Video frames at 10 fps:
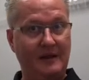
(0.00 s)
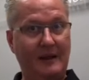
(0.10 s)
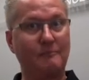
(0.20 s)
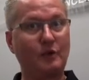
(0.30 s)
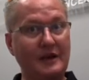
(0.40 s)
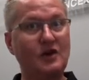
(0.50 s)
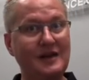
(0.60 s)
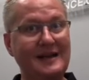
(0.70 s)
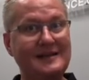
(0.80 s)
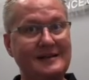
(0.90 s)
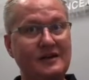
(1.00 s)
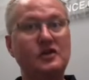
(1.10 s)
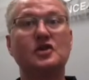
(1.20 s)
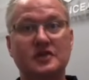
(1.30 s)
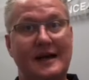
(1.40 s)
and bring your knees
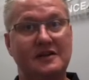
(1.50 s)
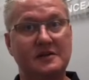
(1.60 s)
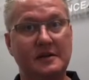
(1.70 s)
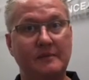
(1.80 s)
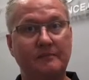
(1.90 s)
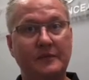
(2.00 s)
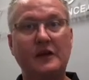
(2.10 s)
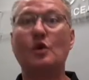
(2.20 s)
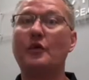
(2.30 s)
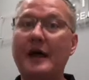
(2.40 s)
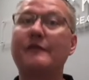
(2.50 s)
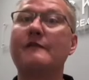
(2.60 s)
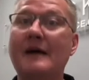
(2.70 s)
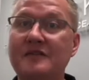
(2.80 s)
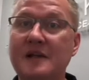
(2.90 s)
into your chest, and you hold that for
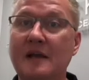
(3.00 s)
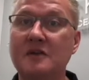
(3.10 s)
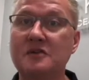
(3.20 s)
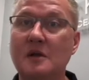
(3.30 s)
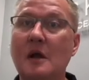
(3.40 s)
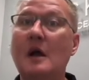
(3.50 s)
5 seconds.